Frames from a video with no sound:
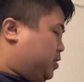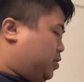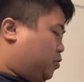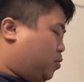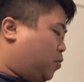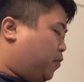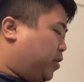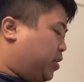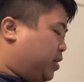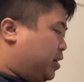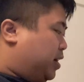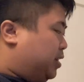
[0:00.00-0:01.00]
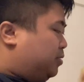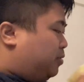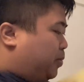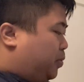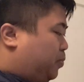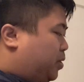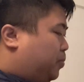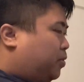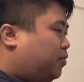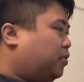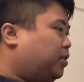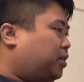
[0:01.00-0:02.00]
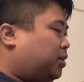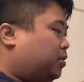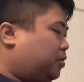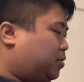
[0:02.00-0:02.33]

Oh, very nice wrapping paper over here.